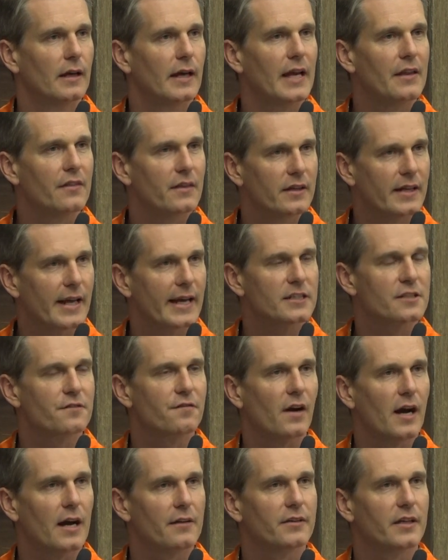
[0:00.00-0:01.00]
In the next
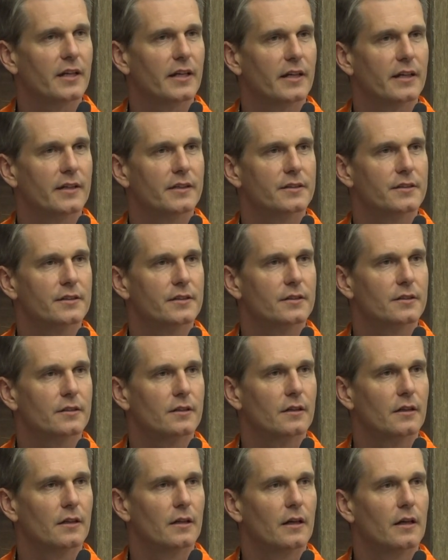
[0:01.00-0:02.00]
5 years,
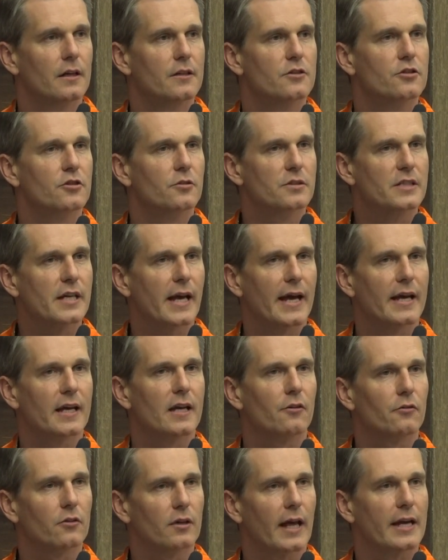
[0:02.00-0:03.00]
to take
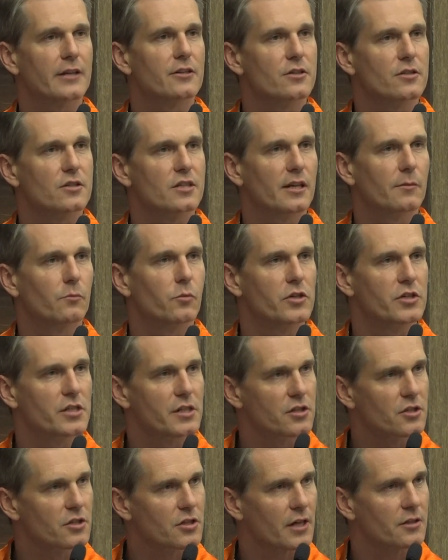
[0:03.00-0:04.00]
a relationship which
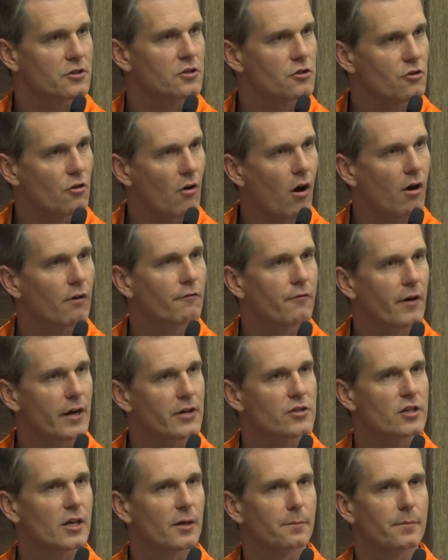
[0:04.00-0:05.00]
is a strong
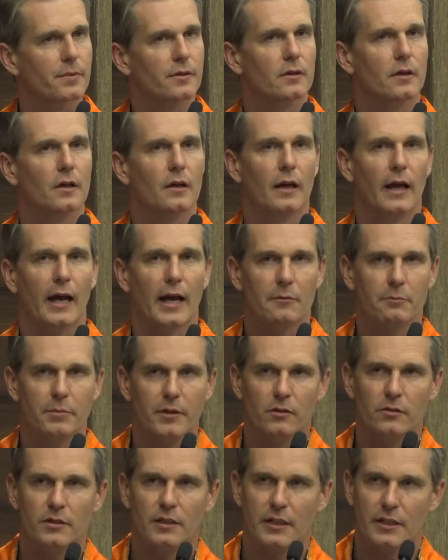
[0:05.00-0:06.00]
friendship and
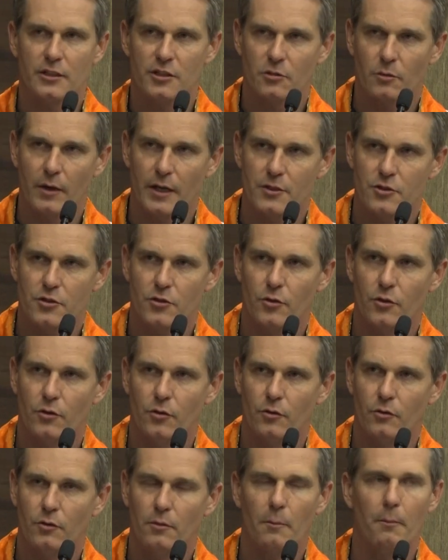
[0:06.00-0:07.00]
build it into a
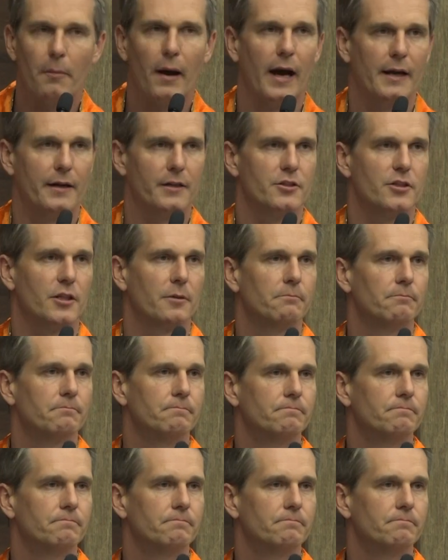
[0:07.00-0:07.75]
true partnership.